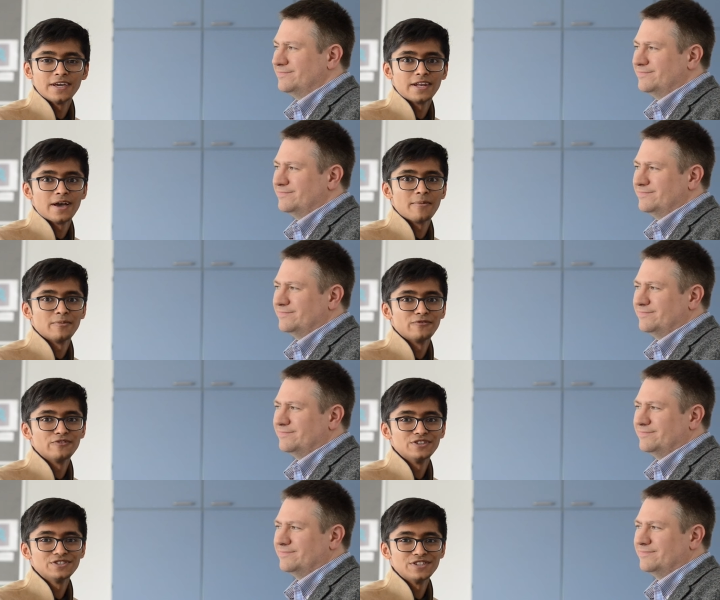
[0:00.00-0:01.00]
Speaker 1: and I'm a
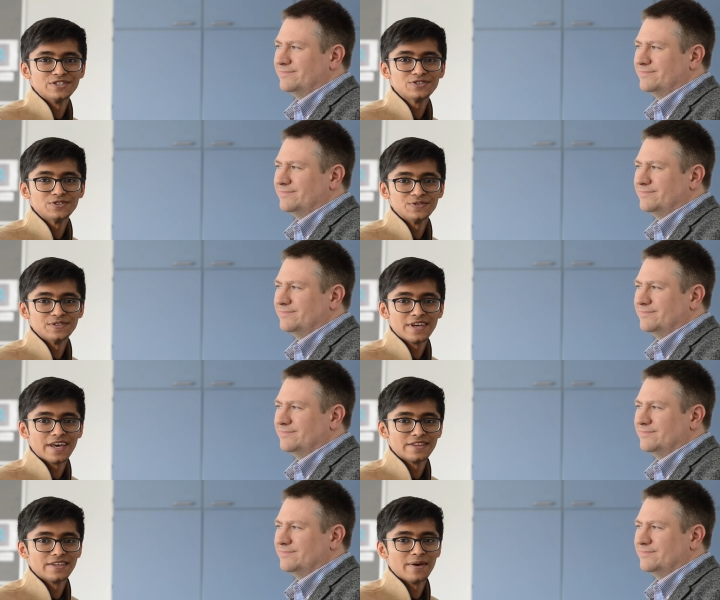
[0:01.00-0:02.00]
first year student at
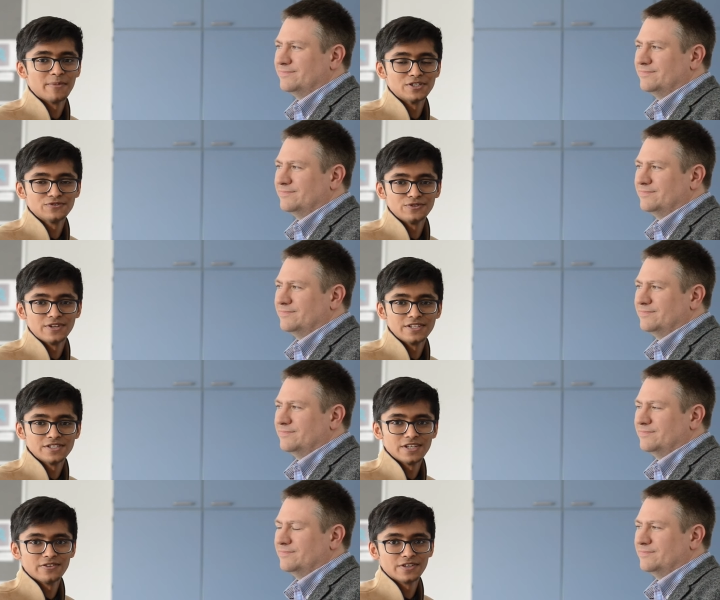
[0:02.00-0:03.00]
the MEng Food
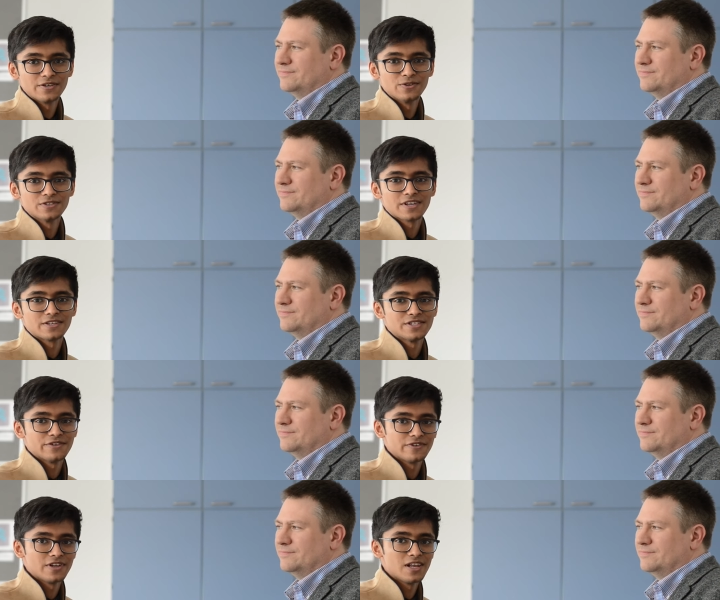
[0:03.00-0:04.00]
Engineering course at
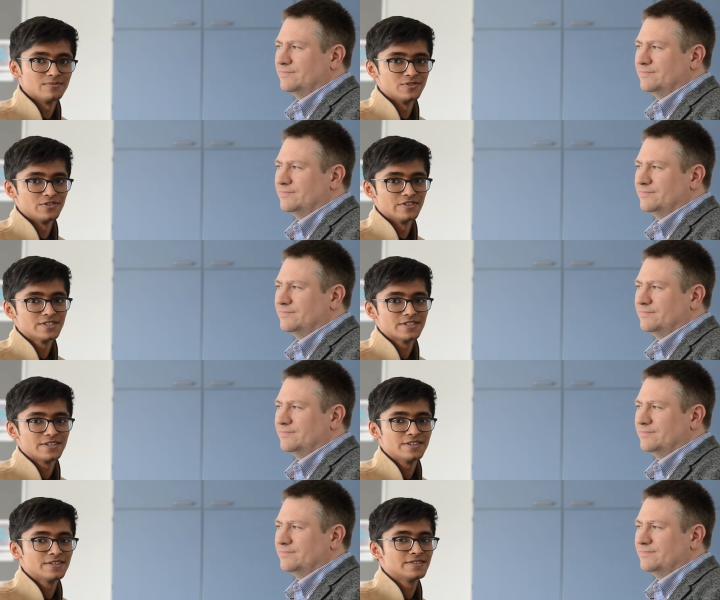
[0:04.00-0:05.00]
Sheffield Hallam University.
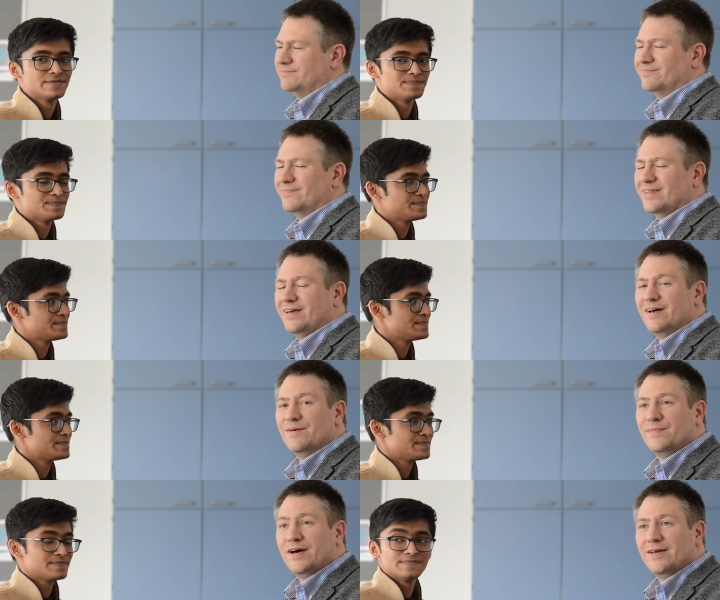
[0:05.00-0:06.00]
Speaker 2: And
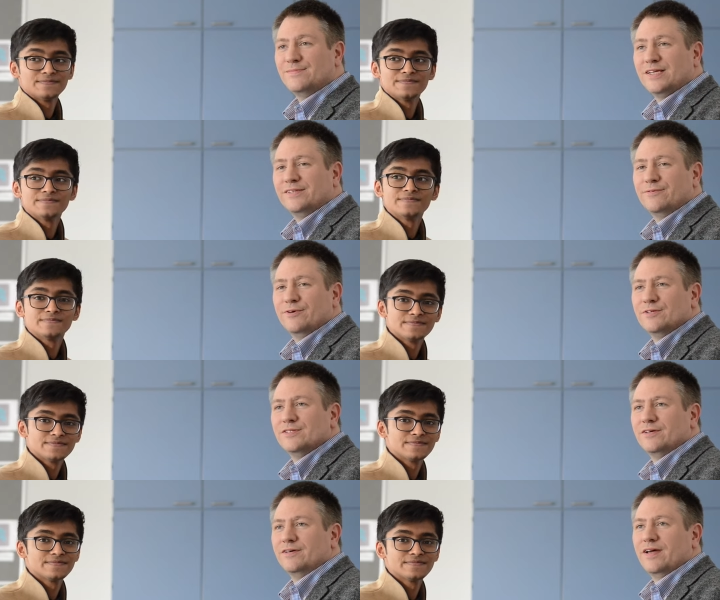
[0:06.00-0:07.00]
my name's Andy
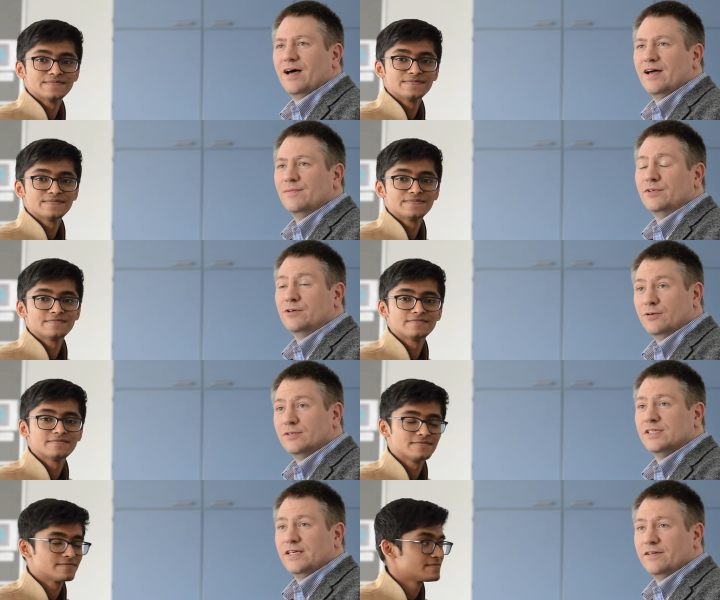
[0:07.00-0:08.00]
Rawsthorne. I'm the course
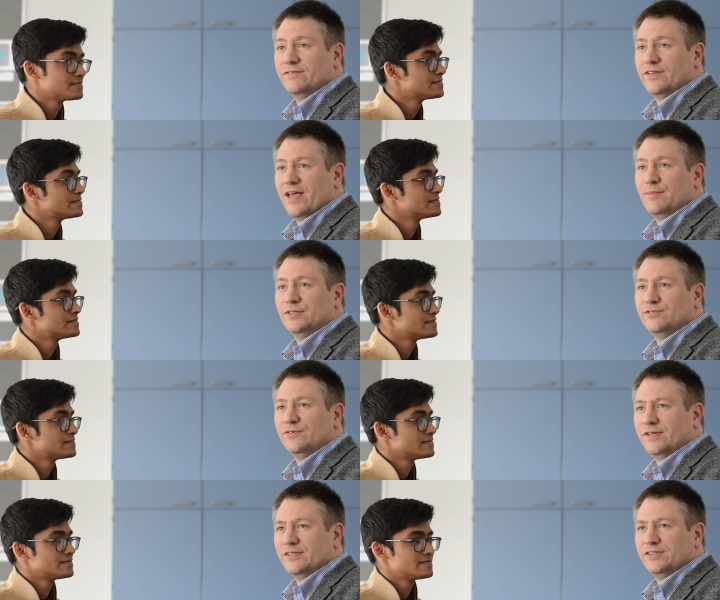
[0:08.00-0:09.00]
leader for the MEng Food
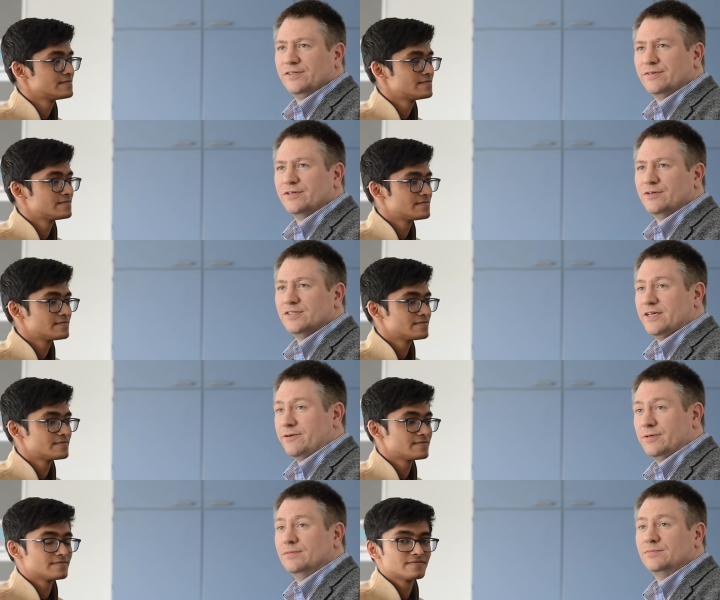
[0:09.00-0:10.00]
Engineering course here
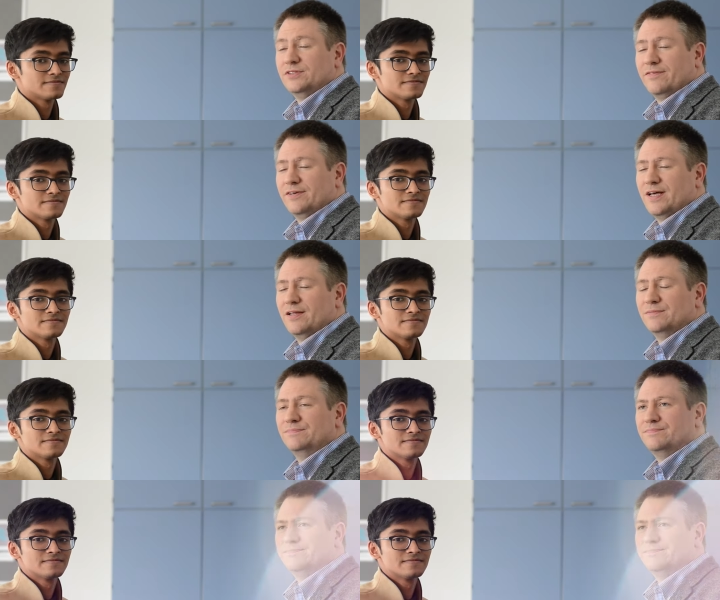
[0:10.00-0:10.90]
at Sheffield Hallam.